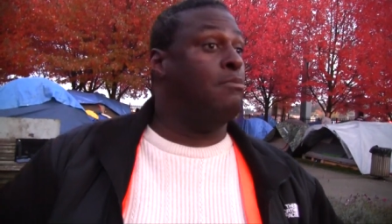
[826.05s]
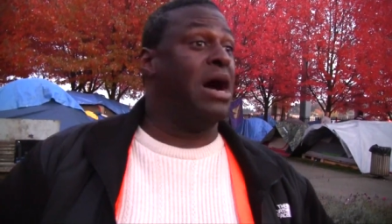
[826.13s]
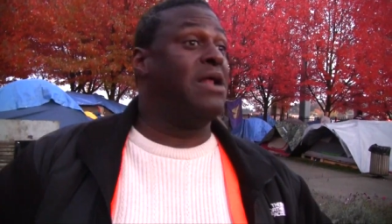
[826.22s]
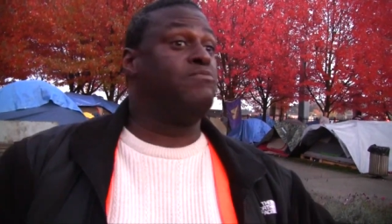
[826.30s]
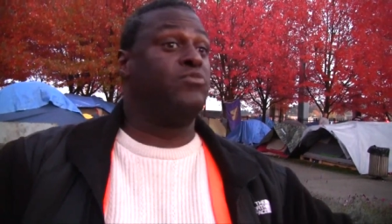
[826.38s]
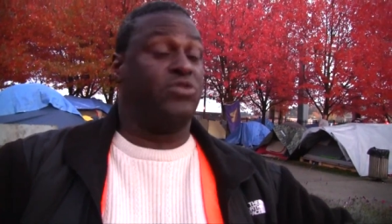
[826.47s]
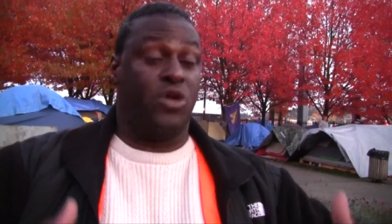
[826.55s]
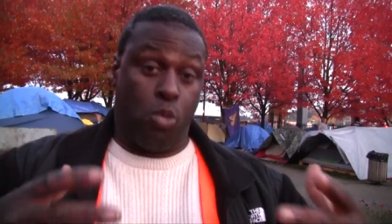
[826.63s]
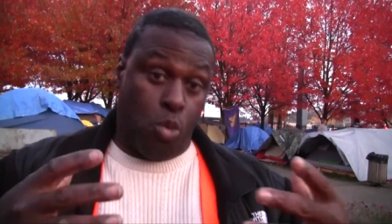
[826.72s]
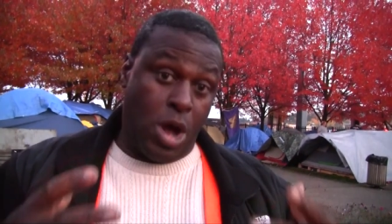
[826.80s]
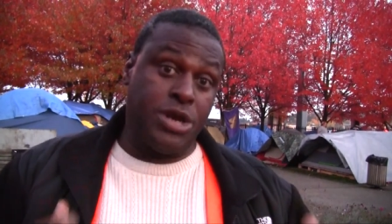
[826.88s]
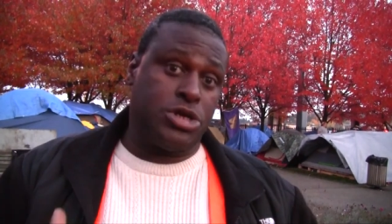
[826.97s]
but the
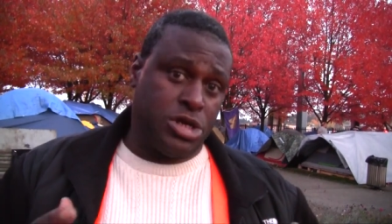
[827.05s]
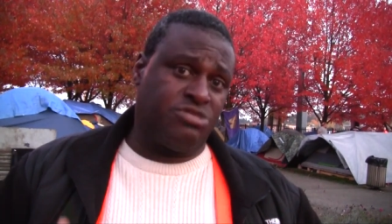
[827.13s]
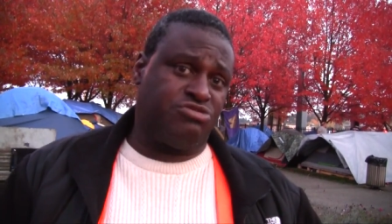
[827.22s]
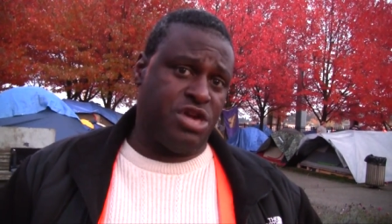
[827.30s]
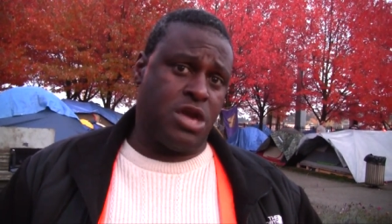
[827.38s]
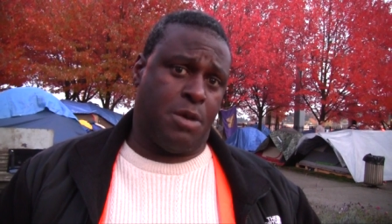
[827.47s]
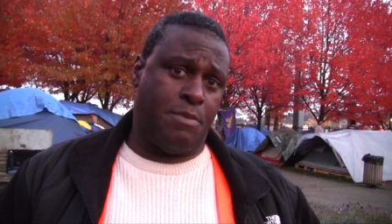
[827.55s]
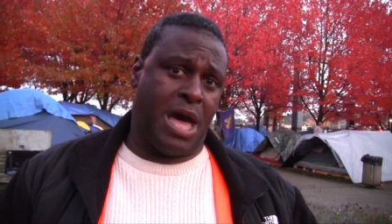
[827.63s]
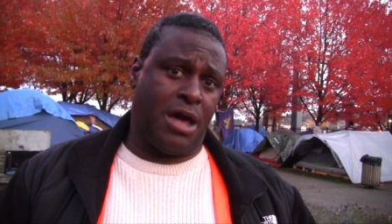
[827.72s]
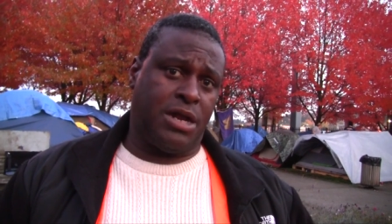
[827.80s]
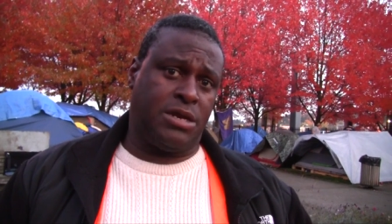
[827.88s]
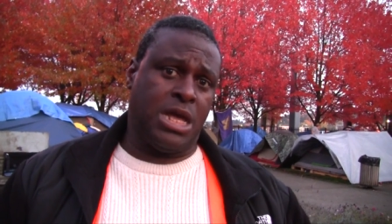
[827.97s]
one good thing
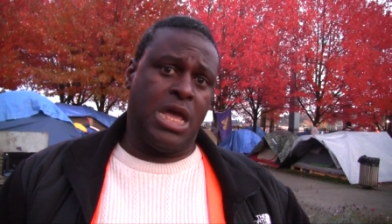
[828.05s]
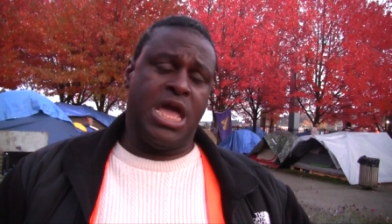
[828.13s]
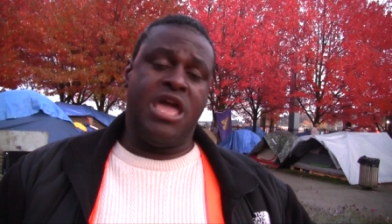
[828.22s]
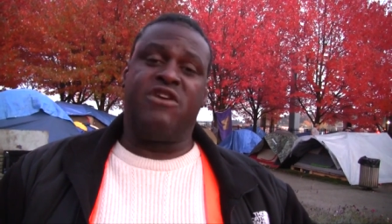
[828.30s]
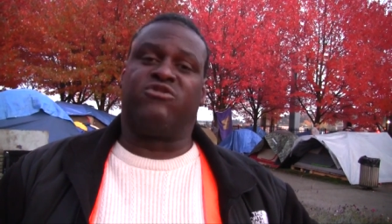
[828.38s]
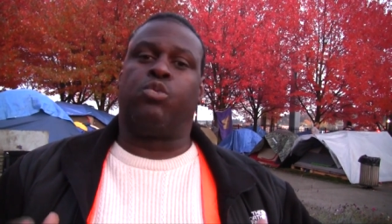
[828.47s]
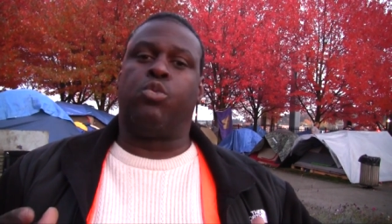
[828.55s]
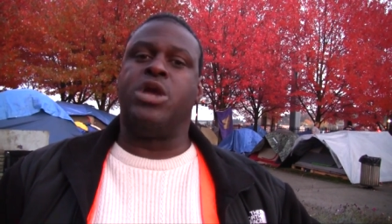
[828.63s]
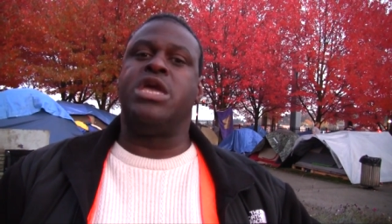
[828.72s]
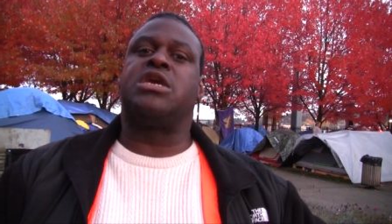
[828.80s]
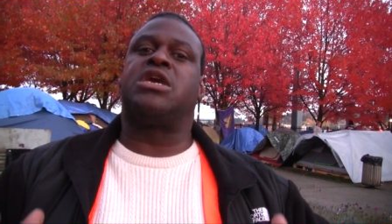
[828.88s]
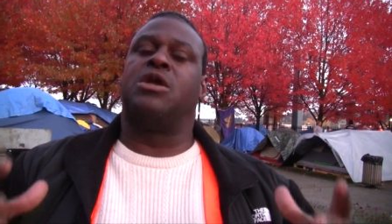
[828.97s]
about it is
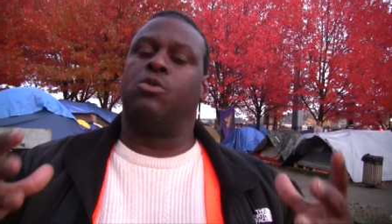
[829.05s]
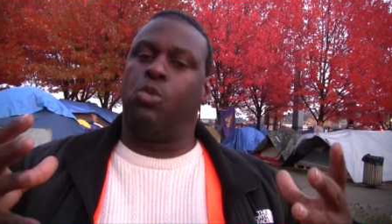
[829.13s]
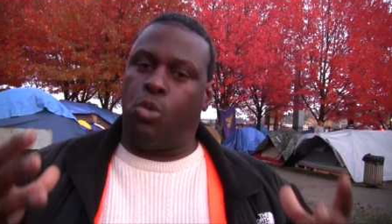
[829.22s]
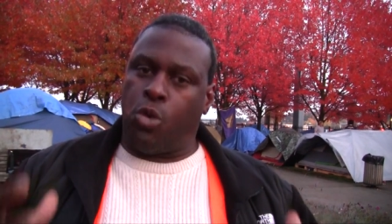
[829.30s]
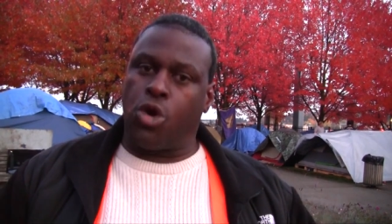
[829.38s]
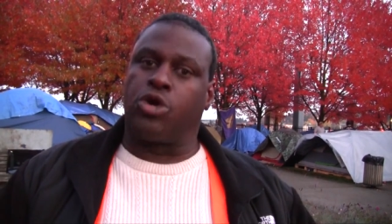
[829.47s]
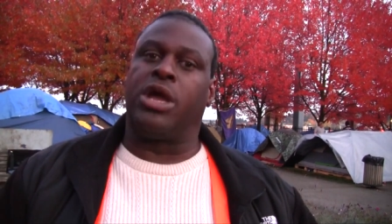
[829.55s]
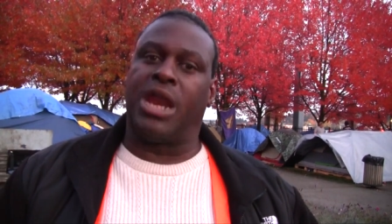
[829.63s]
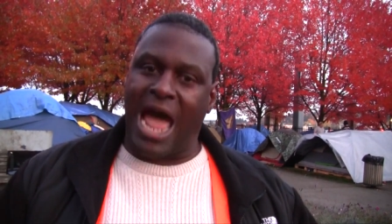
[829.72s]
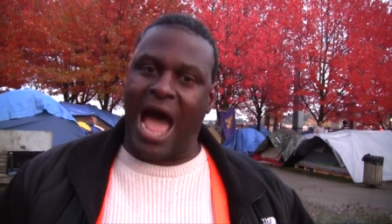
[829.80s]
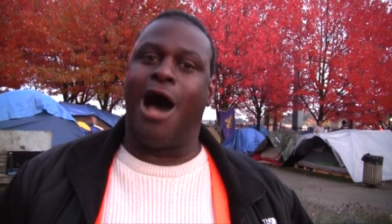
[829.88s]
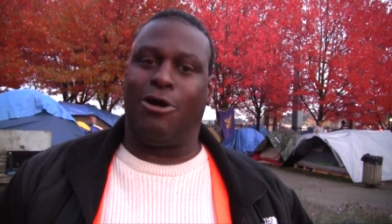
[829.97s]
we can work
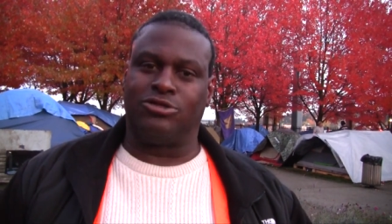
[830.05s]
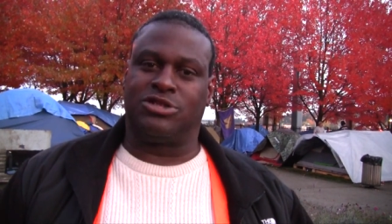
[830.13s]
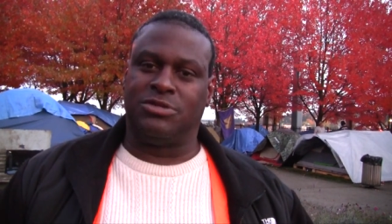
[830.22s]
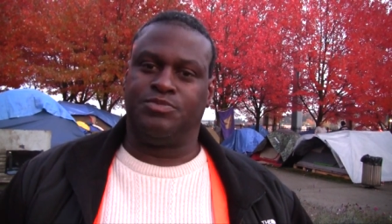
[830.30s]
it out.